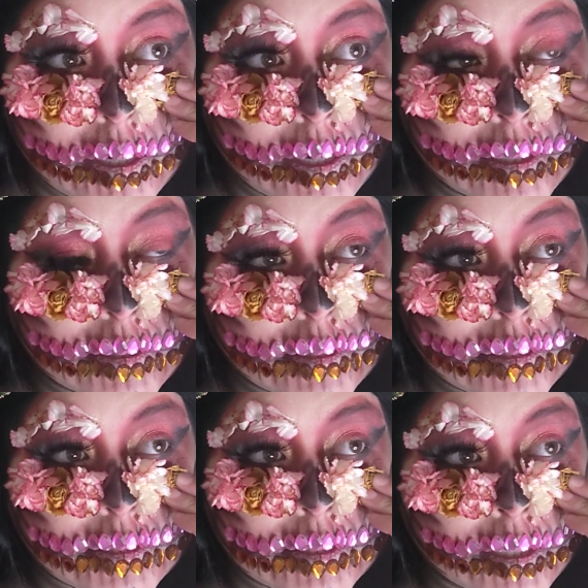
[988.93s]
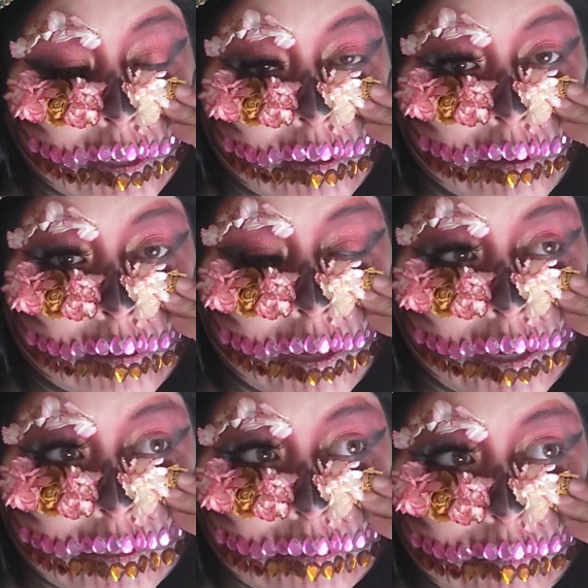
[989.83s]
and stick it on
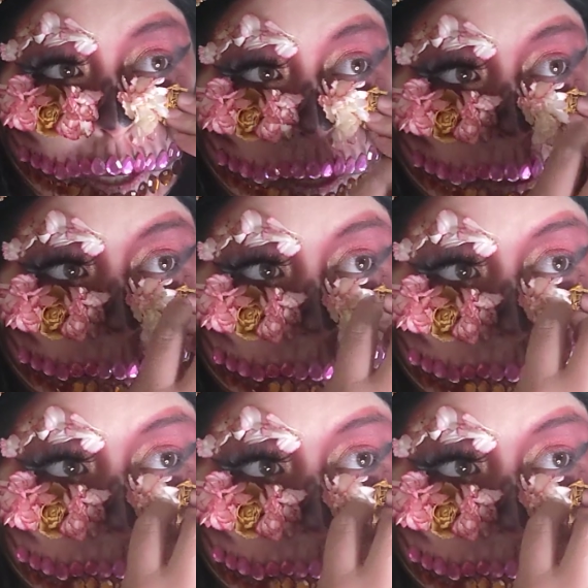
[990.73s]
as well.